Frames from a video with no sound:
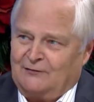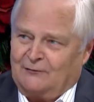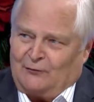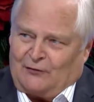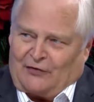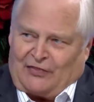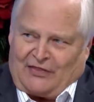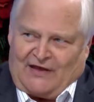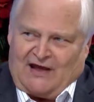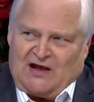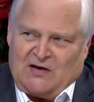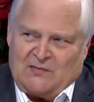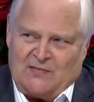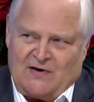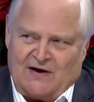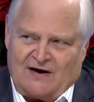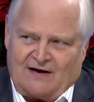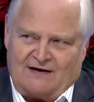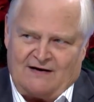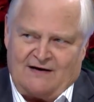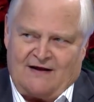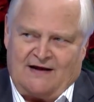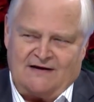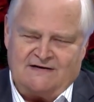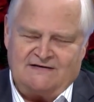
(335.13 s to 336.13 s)
think about
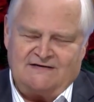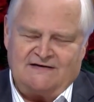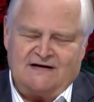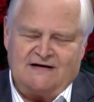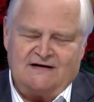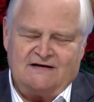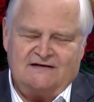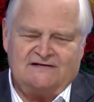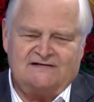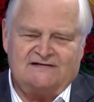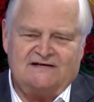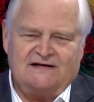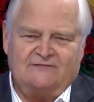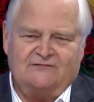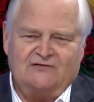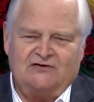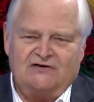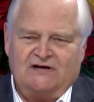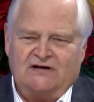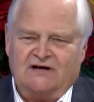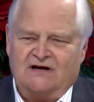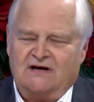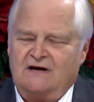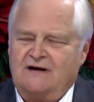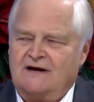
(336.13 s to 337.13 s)
it
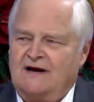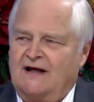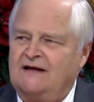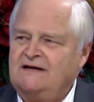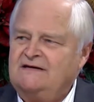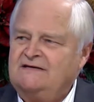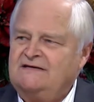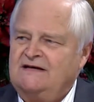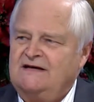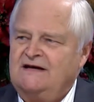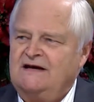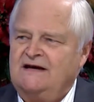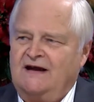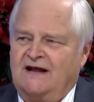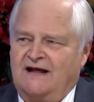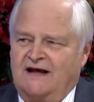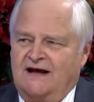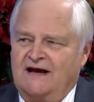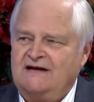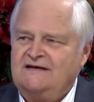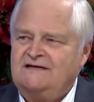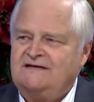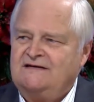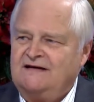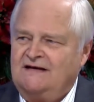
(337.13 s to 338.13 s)
1917
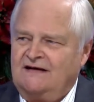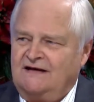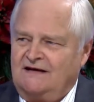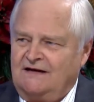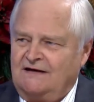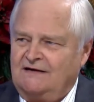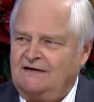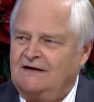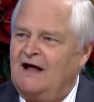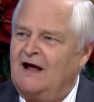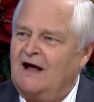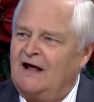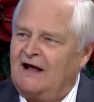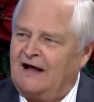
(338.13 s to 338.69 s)
1918